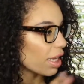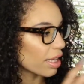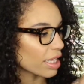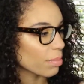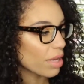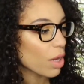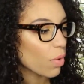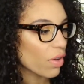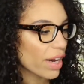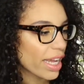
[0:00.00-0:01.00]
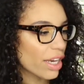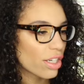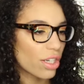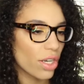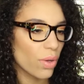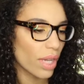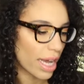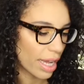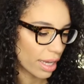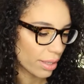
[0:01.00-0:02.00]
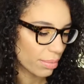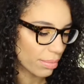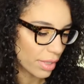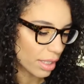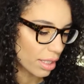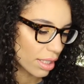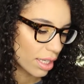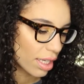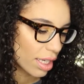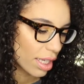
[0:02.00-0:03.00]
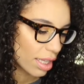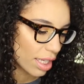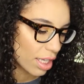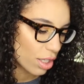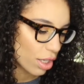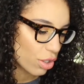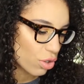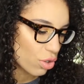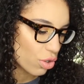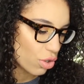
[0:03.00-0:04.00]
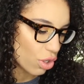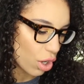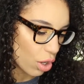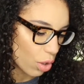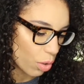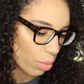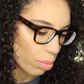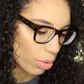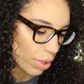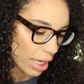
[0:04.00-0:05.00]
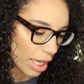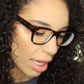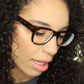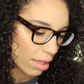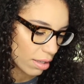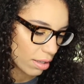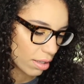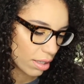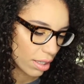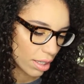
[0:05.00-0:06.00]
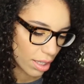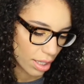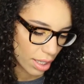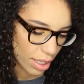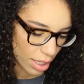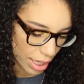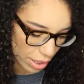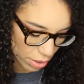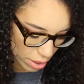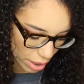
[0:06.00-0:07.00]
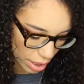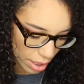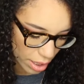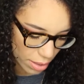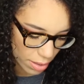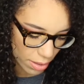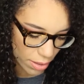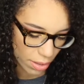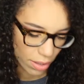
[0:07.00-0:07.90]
This pink one right here too, like, these are so pretty. Like, just look at these.